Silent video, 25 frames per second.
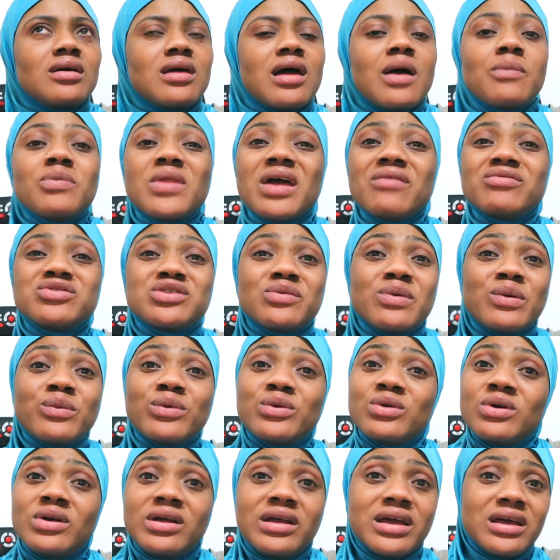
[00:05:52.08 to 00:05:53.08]
I'm not even sure I'm
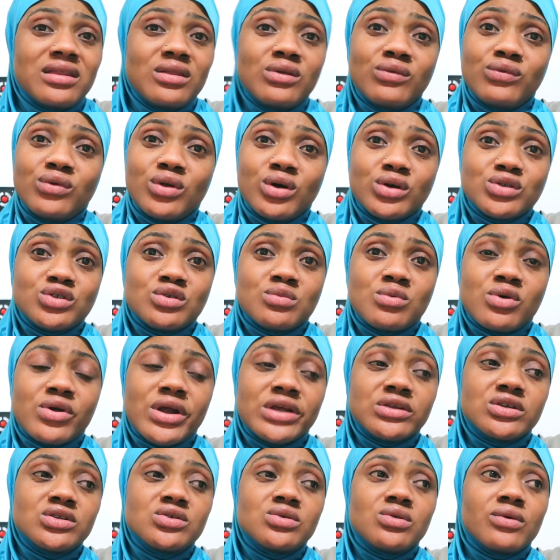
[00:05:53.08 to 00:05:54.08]
going to get the vlog tomorrow.
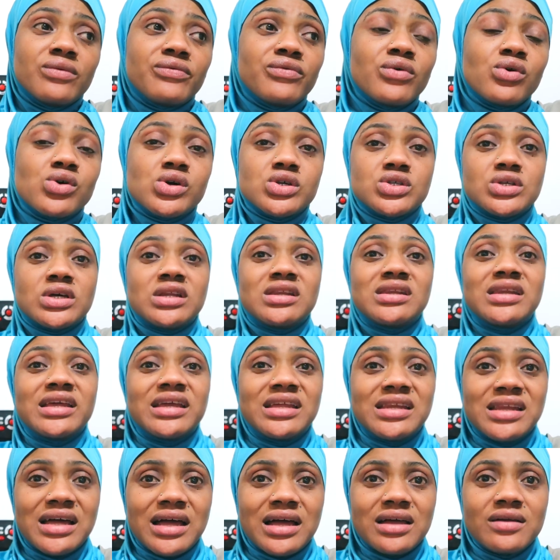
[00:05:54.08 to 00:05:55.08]
I just, you know, focus on
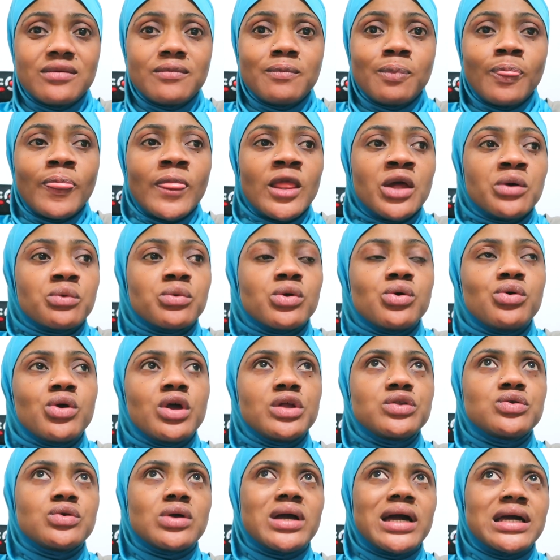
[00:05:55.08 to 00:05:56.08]
Leila. We're
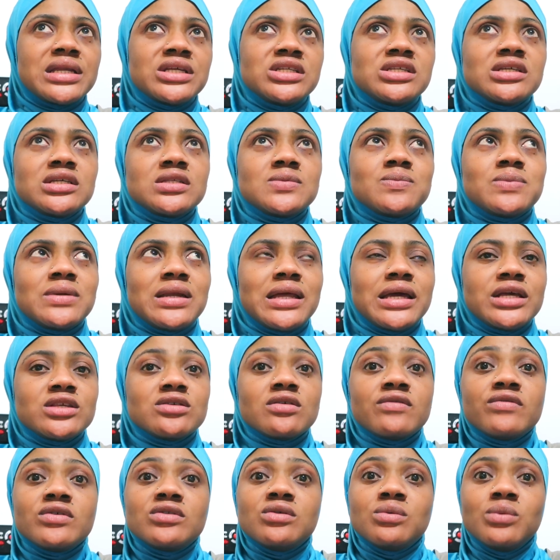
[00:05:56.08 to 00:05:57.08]
going to Khadija's place
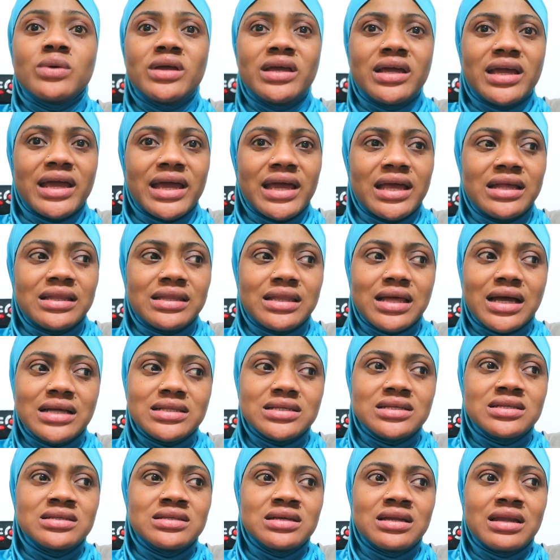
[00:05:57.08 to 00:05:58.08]
over the weekend.
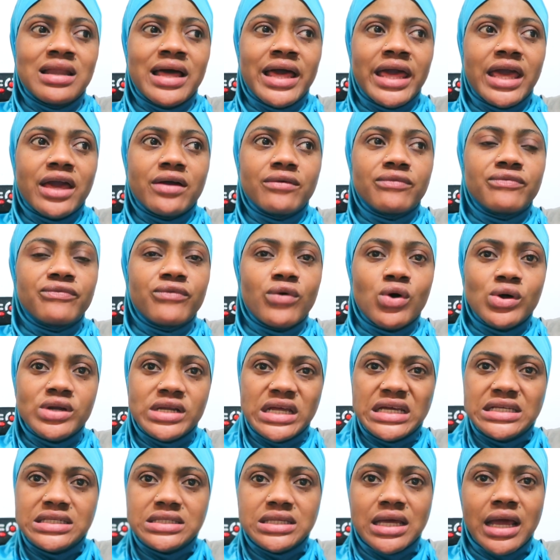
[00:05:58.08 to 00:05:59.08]
That is in like 4
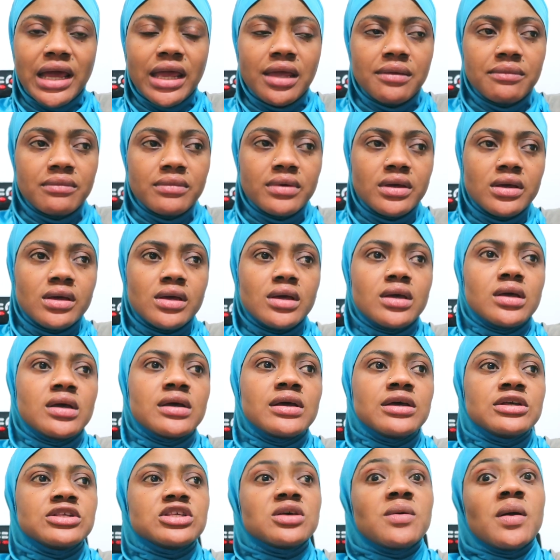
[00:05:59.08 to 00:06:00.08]
days' time.
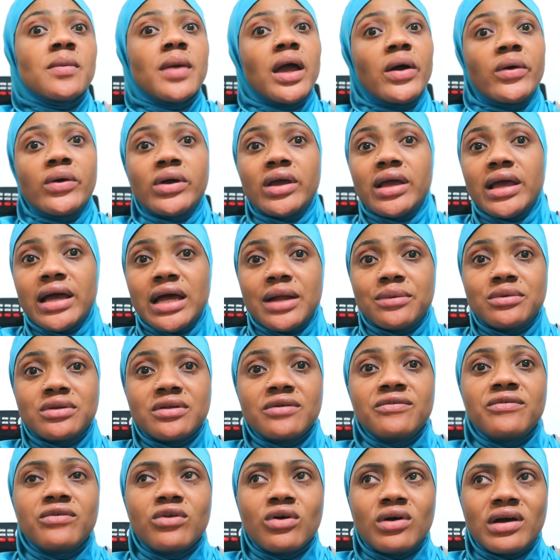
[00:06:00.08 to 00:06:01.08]
So maybe I'll get
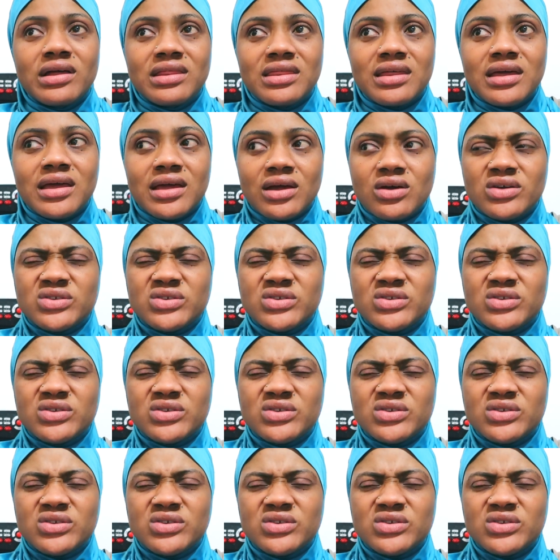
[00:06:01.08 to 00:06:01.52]
the vlog there.